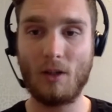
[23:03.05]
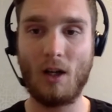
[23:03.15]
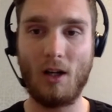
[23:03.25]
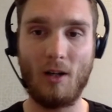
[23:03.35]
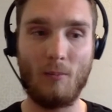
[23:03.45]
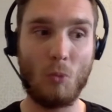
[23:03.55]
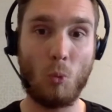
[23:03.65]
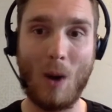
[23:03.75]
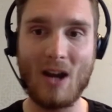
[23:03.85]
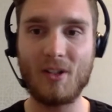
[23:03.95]
um,
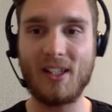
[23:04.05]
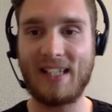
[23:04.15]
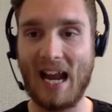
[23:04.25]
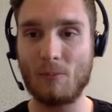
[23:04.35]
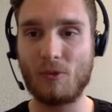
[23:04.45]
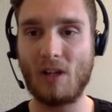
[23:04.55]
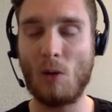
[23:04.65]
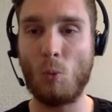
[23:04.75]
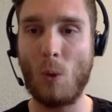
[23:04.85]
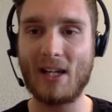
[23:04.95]
where are the gaps,
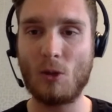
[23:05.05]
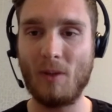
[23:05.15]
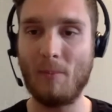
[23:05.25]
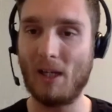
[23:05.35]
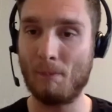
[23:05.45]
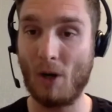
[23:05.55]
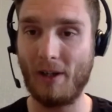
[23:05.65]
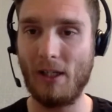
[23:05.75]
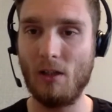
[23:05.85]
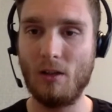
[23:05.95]
and where can we make
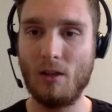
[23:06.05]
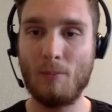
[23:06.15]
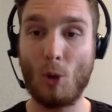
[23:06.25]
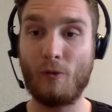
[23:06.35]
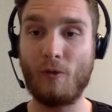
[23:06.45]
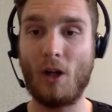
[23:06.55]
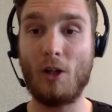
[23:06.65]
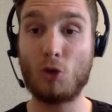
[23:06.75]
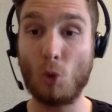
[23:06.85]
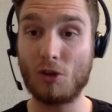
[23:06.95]
money, both uh,
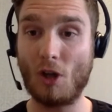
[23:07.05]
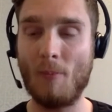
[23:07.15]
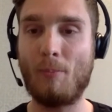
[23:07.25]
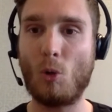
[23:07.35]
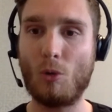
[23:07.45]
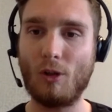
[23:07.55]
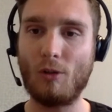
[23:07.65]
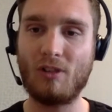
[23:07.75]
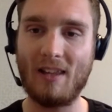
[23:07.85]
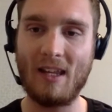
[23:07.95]
short term, but also
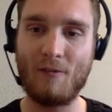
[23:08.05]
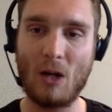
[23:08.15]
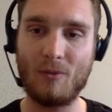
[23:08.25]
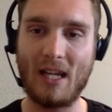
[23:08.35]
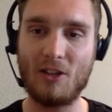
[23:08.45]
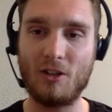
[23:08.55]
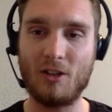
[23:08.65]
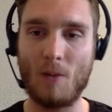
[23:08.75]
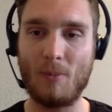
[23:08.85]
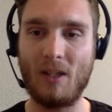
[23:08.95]
set their foundations
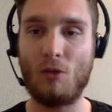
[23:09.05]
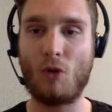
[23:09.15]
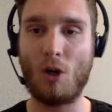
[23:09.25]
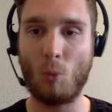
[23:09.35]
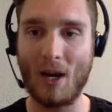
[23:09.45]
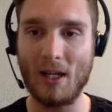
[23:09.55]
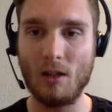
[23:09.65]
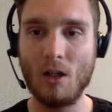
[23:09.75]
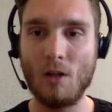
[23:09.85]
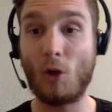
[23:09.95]
up in the right way
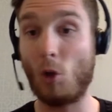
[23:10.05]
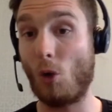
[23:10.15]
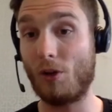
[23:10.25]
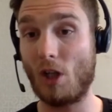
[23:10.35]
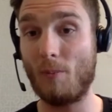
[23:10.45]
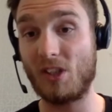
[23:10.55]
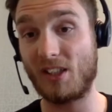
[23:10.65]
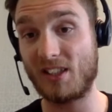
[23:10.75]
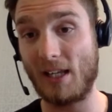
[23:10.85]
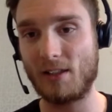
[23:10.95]
for long term
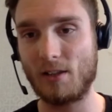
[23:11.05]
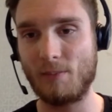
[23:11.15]
success.